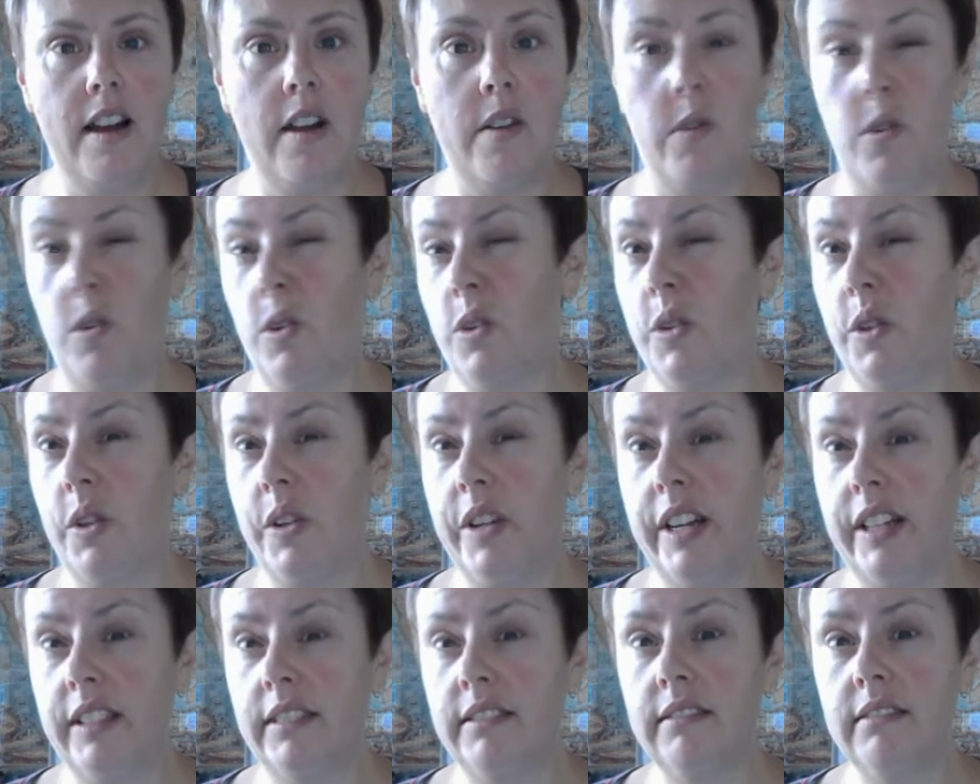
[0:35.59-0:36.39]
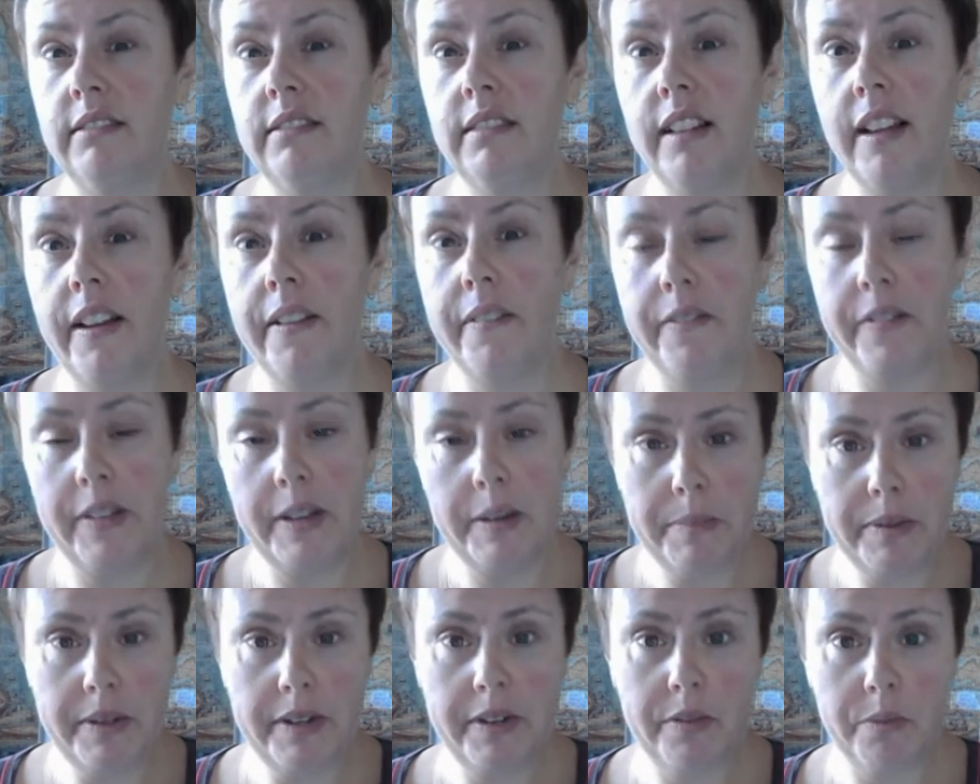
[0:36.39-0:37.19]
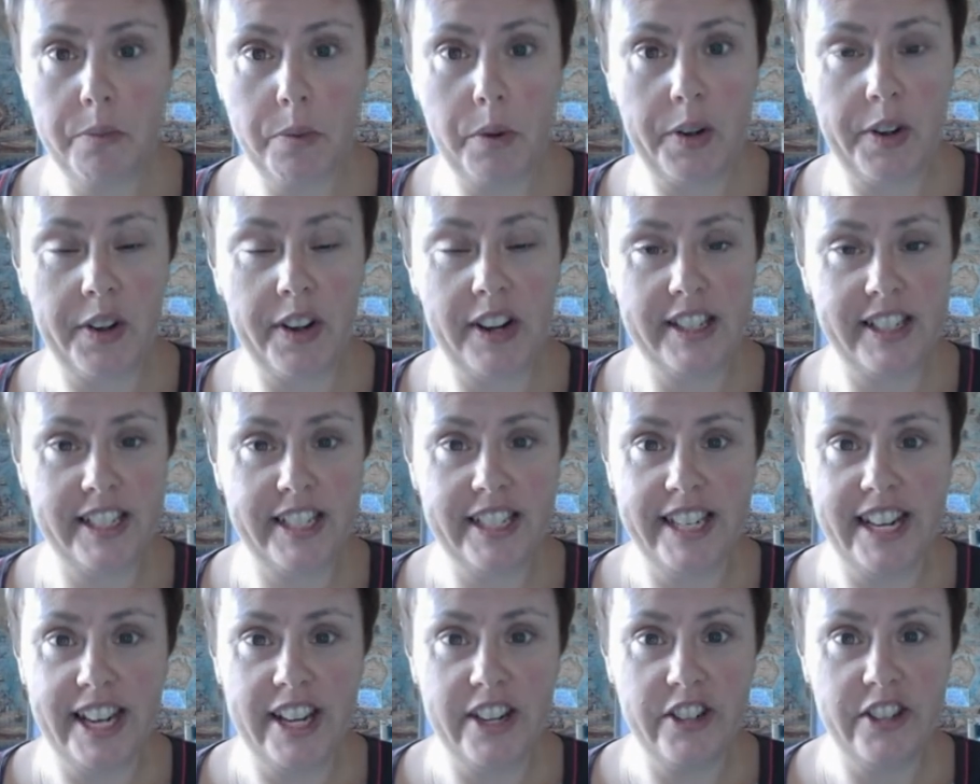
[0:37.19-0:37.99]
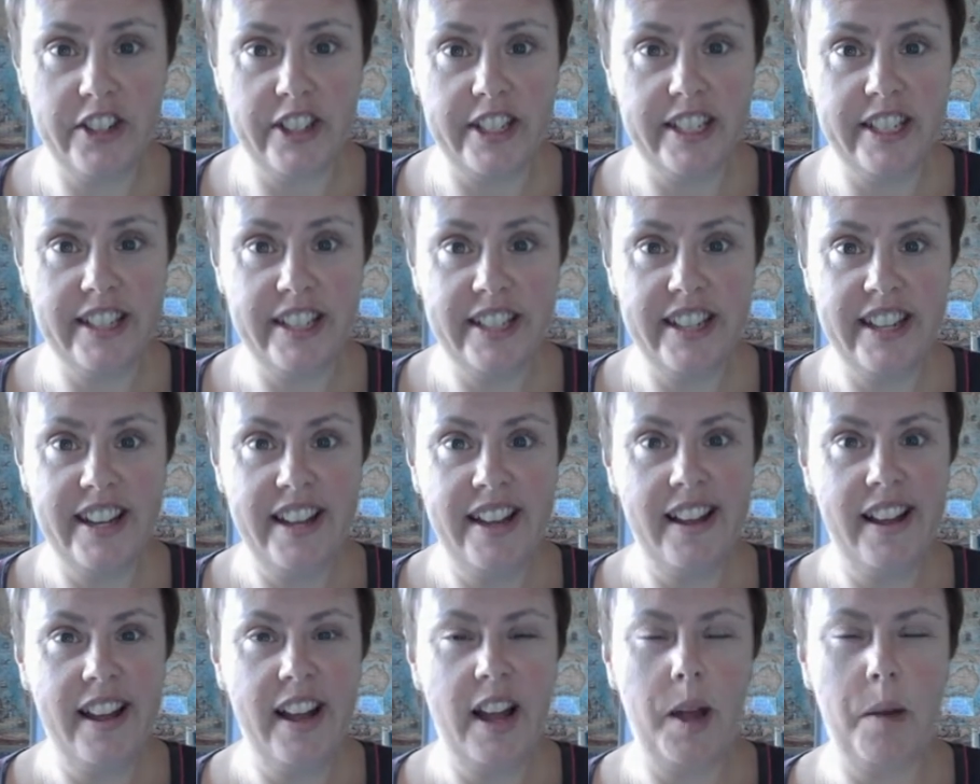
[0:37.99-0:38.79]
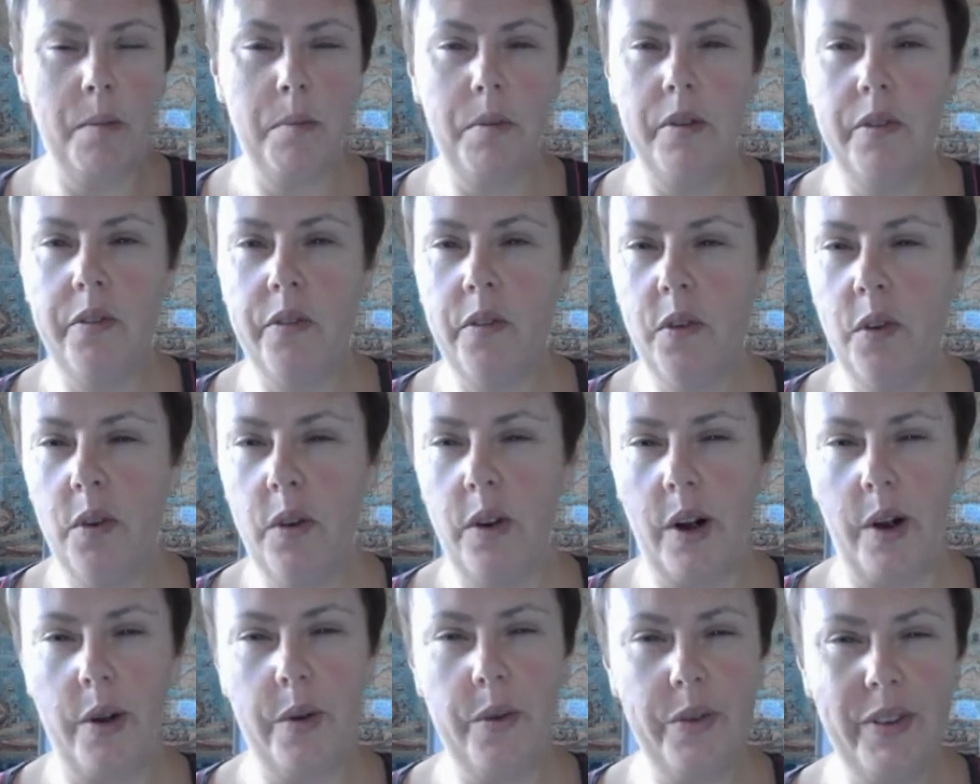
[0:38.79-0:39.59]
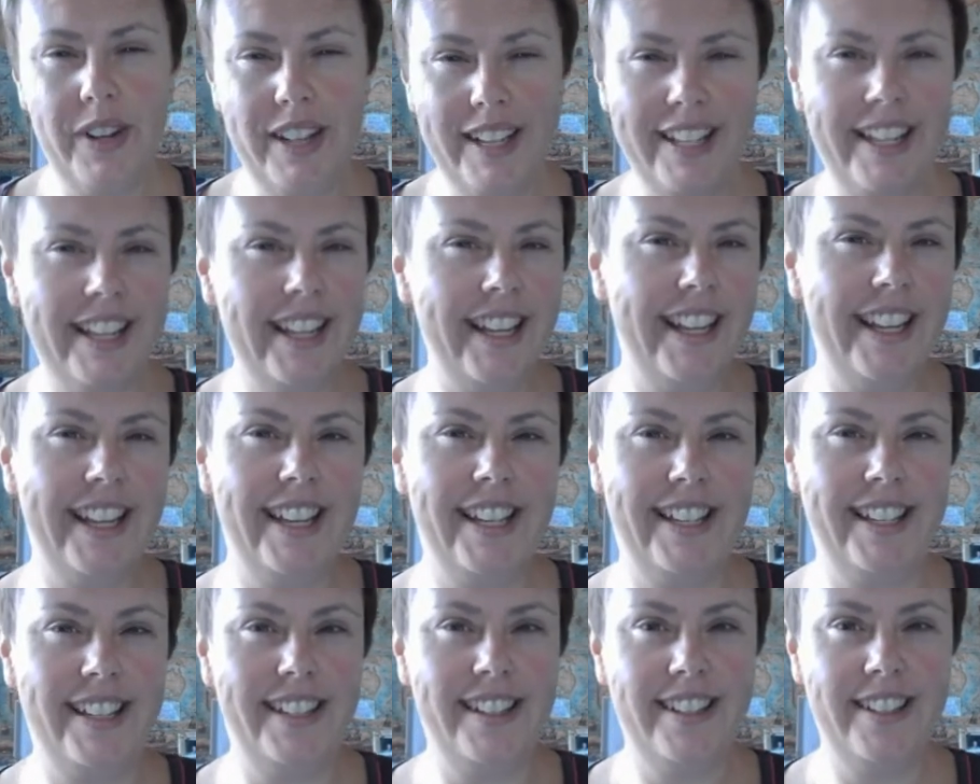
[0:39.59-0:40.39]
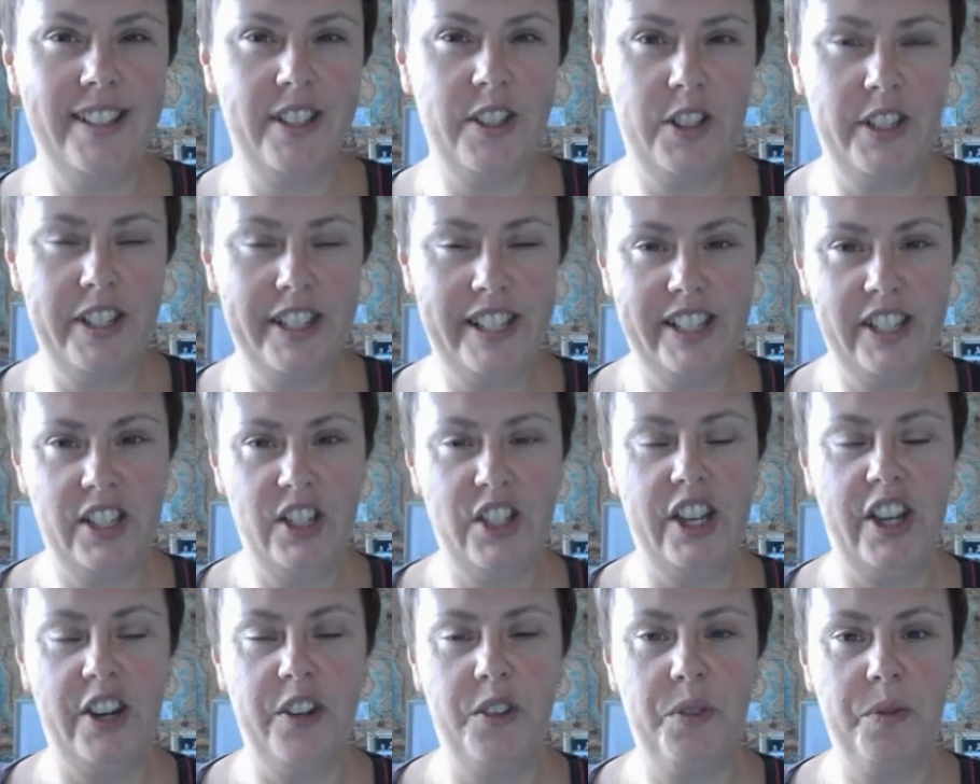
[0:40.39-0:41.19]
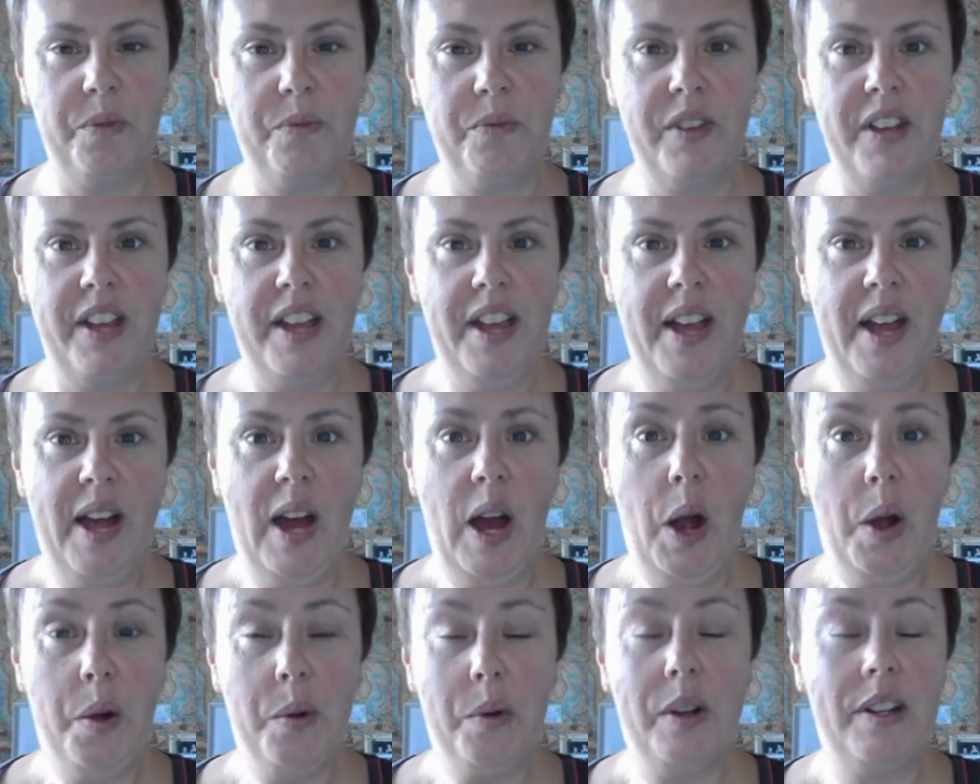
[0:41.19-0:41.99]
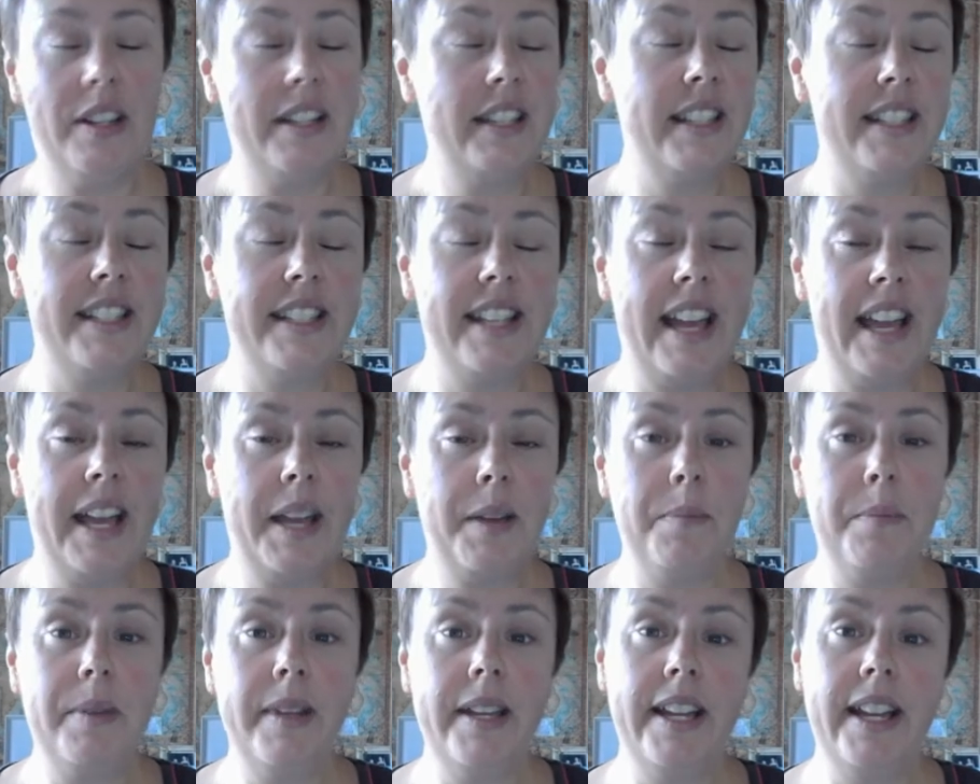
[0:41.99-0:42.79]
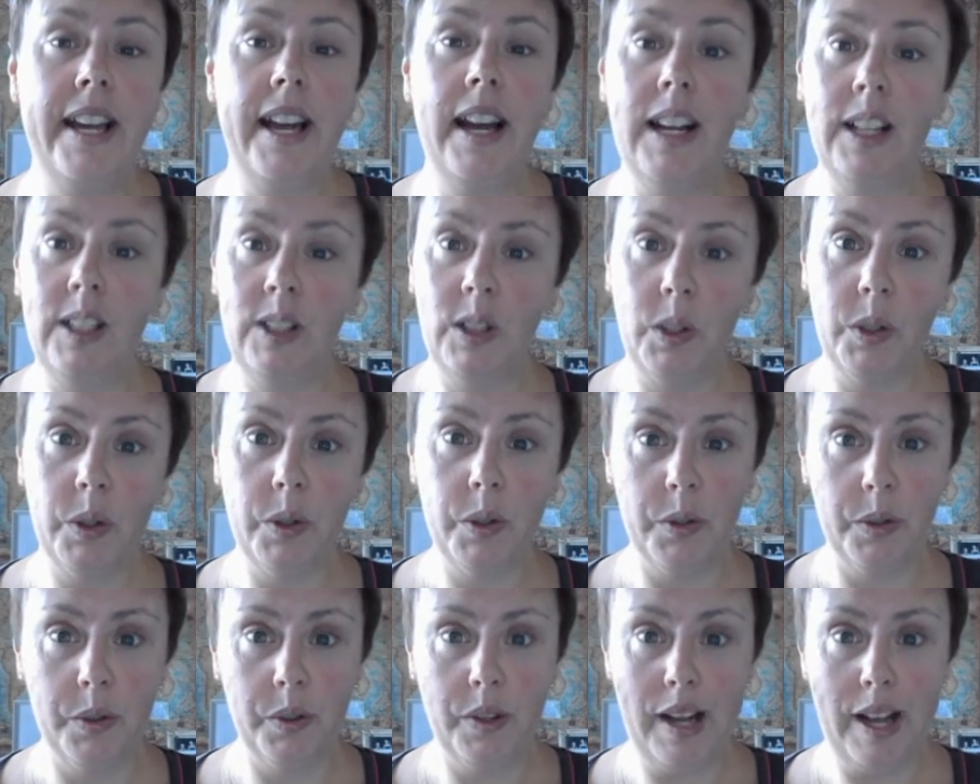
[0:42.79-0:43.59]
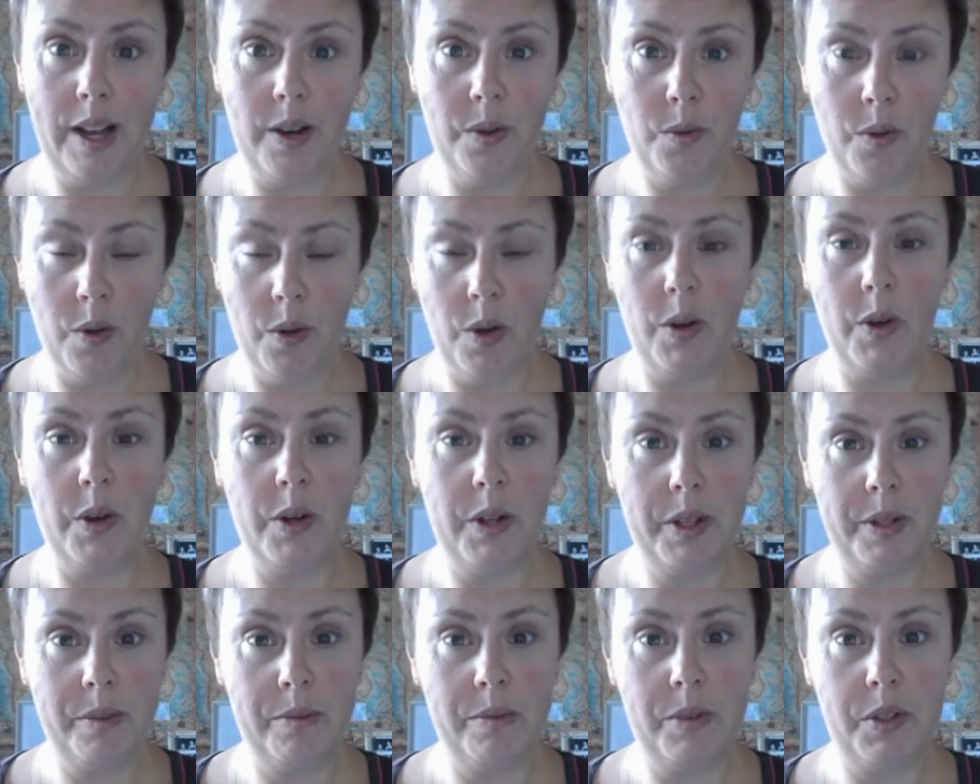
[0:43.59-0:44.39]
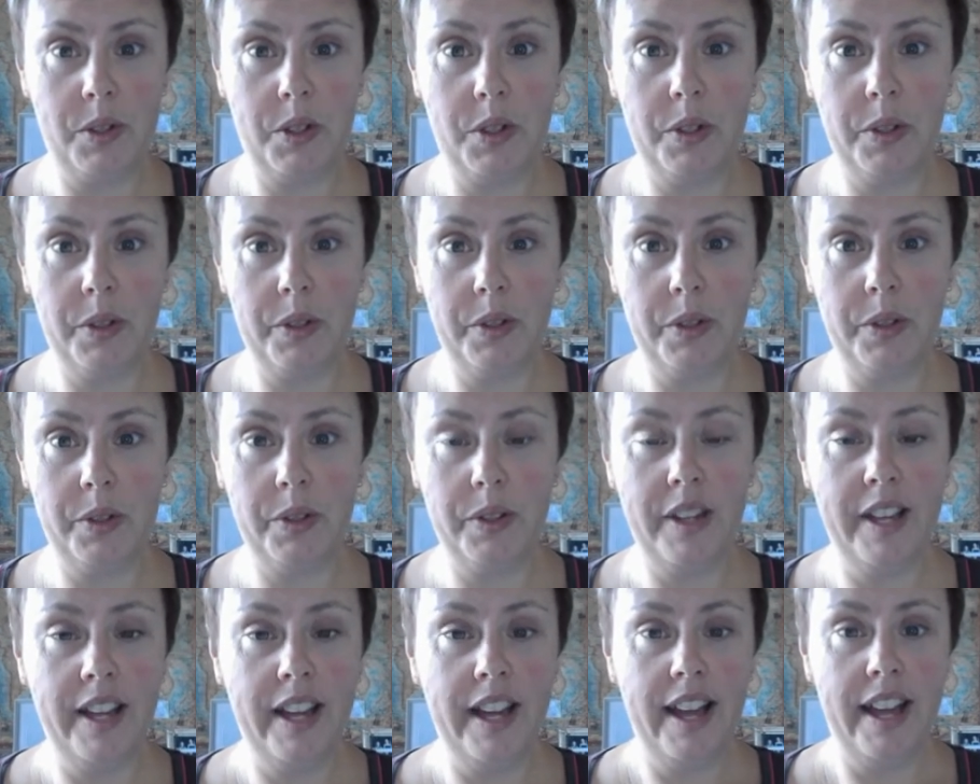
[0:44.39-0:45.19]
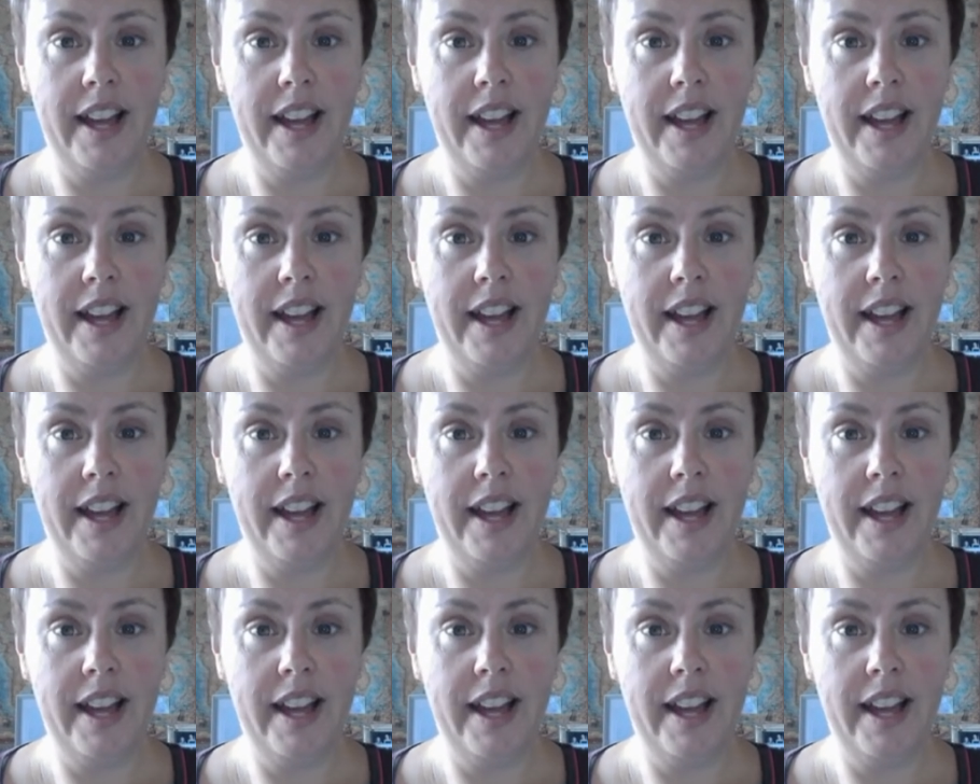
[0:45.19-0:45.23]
I've also done a fair bit of procrastination before I really kick in to this channel, I want to say a big hello and welcome to